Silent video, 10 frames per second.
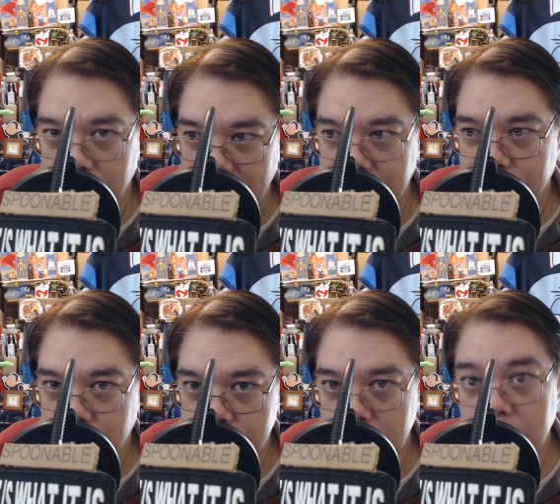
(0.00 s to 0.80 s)

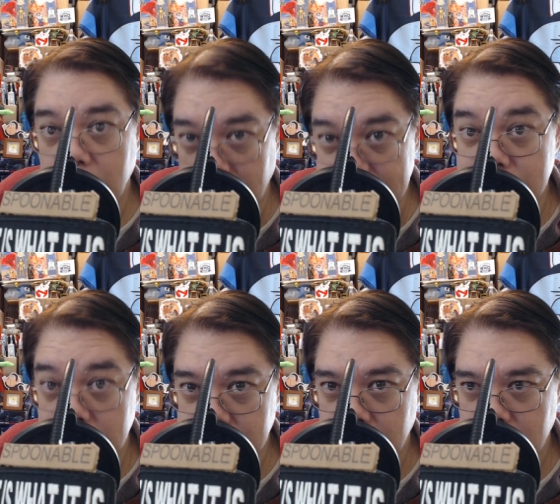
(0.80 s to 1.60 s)
version of
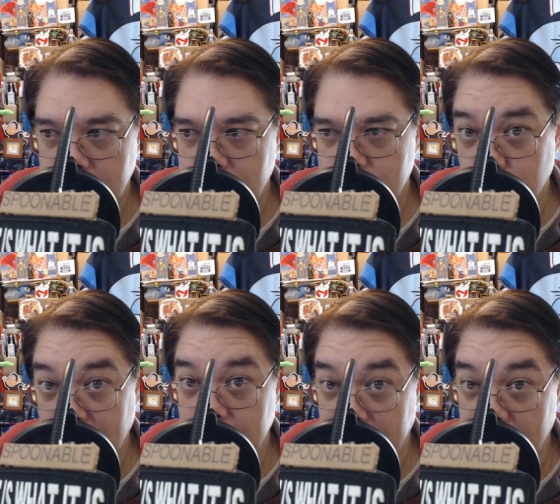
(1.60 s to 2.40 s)
custom Dragon
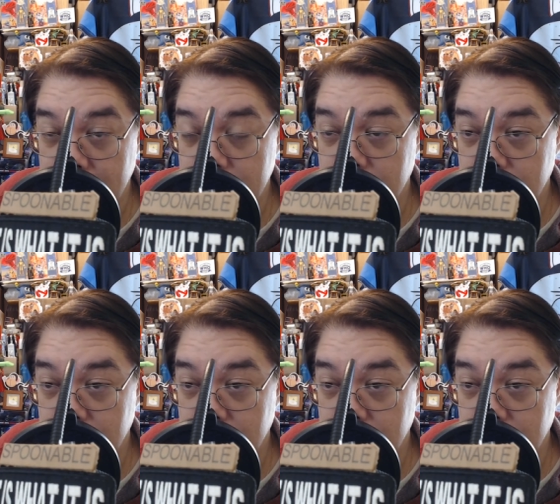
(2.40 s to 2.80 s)
Blaster